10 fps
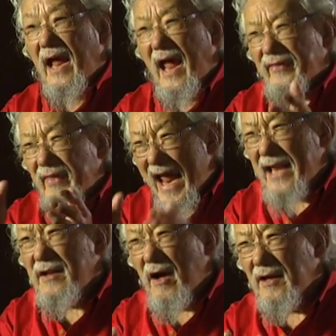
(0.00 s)
And
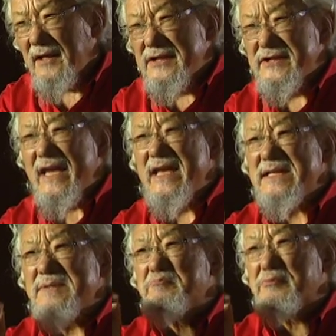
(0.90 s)
that knowledge
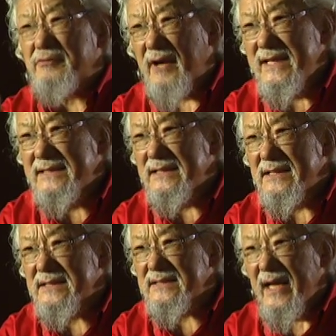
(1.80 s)
is
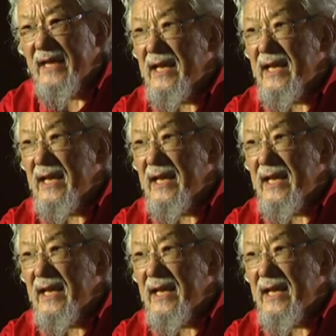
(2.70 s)
priceless.